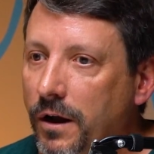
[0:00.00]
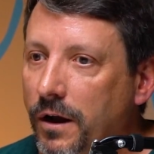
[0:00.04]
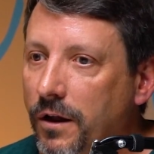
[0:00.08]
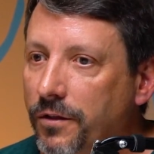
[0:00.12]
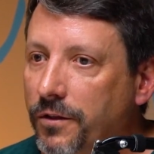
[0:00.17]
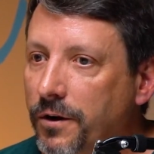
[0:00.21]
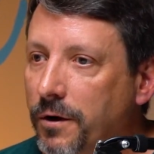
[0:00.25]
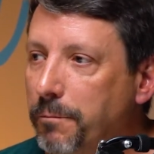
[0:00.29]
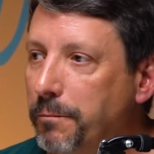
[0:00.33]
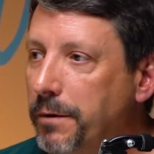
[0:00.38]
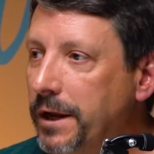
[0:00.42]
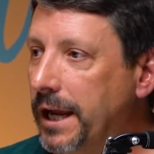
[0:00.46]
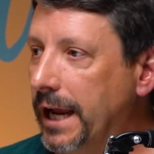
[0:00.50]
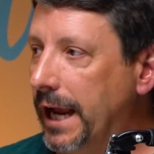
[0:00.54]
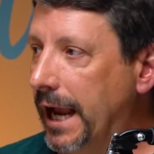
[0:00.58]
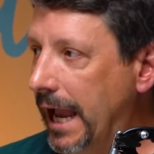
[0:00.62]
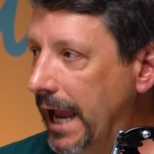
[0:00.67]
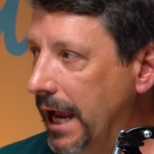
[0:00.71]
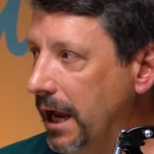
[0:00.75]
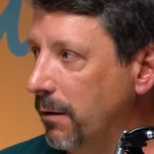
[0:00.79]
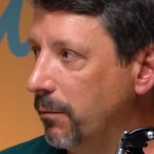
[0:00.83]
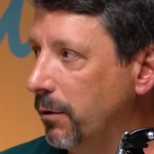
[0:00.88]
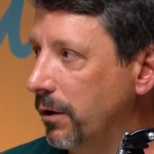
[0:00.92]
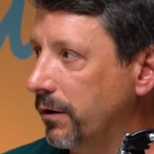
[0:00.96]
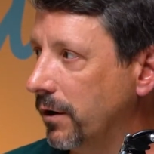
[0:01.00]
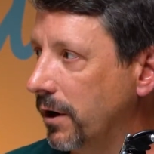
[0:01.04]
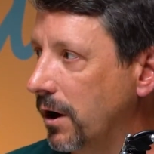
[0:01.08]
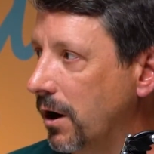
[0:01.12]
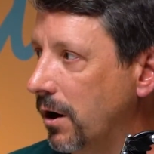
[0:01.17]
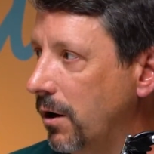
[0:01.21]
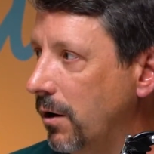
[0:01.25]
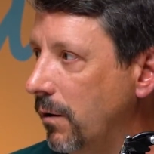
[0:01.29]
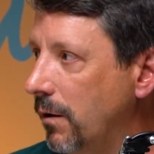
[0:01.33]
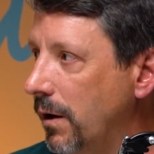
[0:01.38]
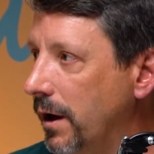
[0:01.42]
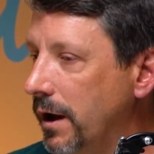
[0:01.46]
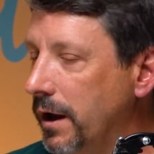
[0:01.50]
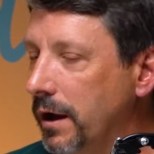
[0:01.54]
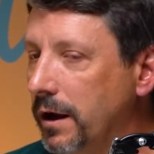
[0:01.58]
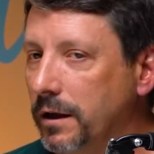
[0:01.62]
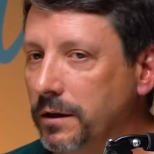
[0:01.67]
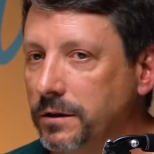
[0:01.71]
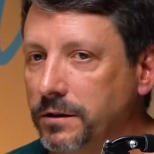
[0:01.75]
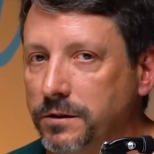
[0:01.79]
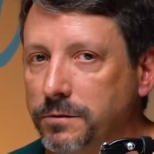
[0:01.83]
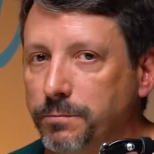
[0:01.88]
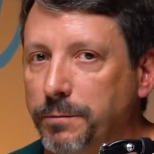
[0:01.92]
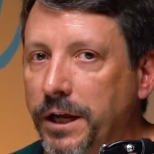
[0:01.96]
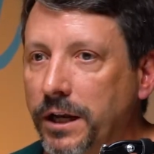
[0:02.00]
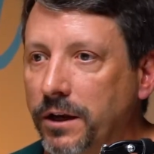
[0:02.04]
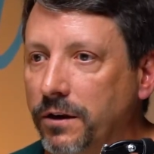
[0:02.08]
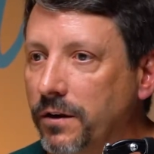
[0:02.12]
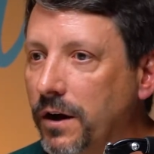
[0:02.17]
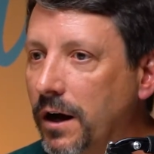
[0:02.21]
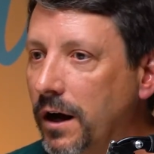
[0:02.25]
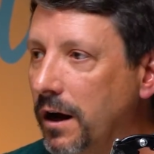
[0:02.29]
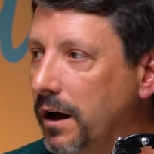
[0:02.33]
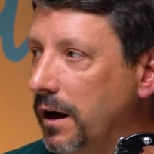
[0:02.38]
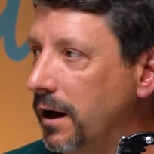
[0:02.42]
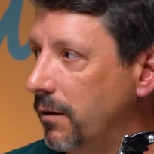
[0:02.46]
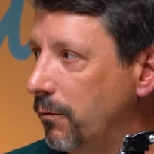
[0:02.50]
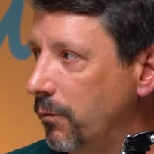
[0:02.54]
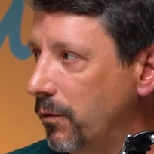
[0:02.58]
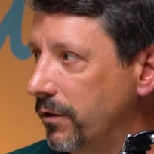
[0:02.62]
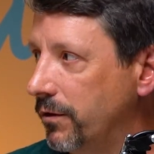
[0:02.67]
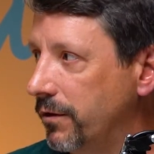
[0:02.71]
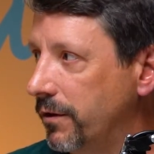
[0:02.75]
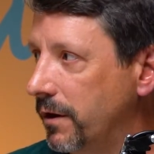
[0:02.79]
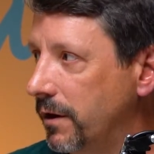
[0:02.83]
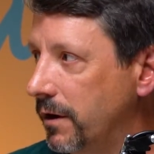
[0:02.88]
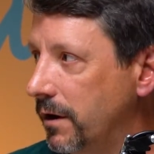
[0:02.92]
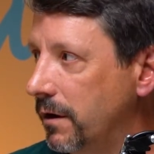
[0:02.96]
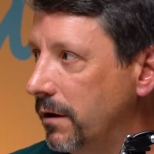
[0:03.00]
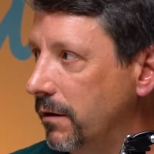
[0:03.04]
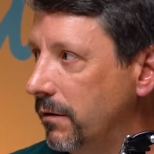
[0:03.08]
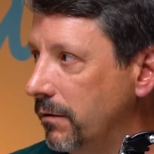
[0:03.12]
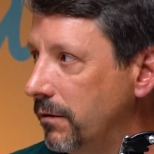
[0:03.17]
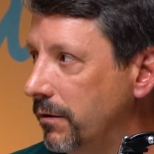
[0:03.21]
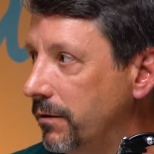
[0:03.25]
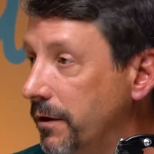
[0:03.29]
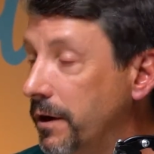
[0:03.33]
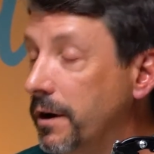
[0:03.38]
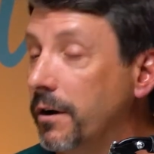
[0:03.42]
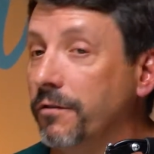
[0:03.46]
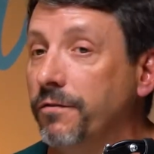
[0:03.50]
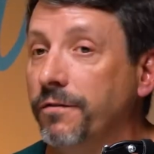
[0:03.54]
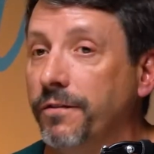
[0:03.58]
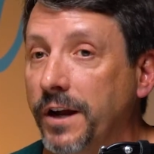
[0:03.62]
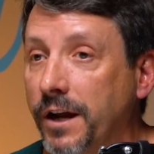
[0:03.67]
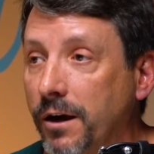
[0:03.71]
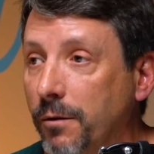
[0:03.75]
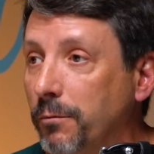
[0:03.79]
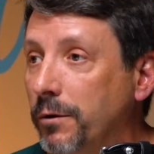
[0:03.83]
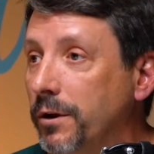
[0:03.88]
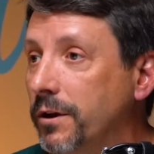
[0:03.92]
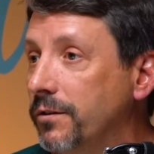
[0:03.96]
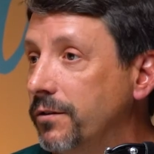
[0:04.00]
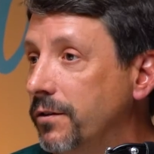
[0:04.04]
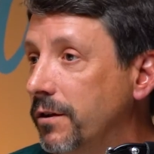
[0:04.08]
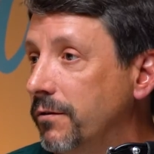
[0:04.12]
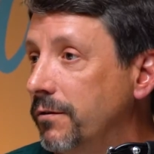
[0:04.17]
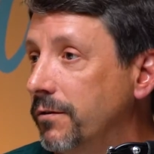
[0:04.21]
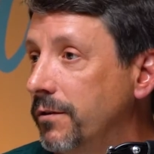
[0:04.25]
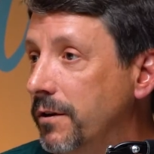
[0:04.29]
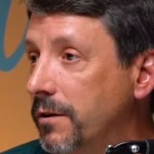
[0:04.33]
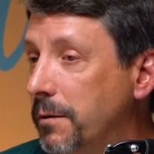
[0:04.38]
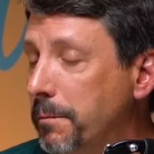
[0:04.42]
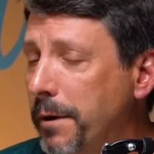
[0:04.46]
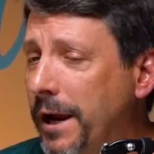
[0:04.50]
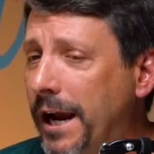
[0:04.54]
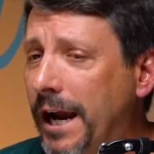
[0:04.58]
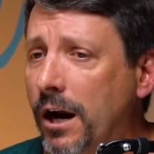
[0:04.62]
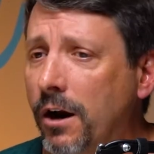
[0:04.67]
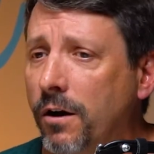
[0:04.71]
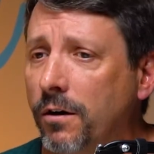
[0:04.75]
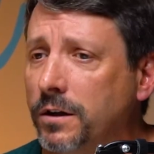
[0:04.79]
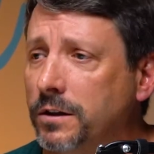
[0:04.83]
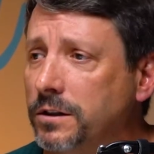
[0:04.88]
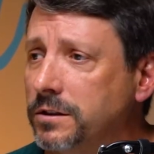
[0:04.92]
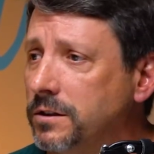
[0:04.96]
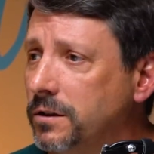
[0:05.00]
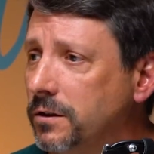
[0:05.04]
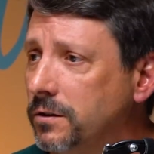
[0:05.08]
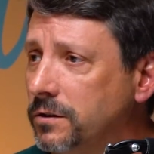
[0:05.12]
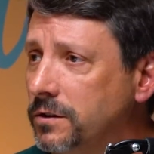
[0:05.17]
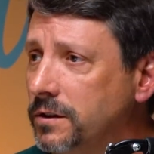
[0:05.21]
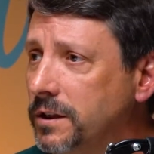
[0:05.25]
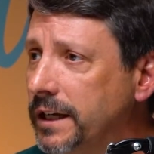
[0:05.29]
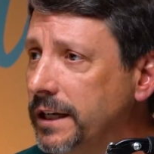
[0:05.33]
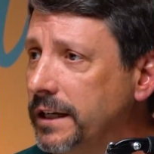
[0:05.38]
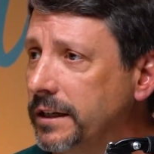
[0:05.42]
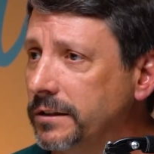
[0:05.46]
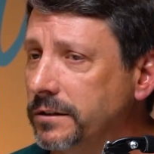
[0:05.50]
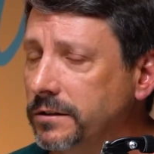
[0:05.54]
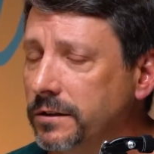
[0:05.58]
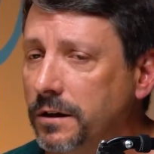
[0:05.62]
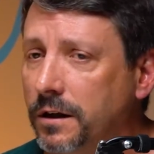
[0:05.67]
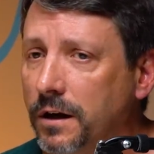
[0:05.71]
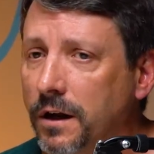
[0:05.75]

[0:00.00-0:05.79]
they're being able to go and spend time with their families, if their parents, those things.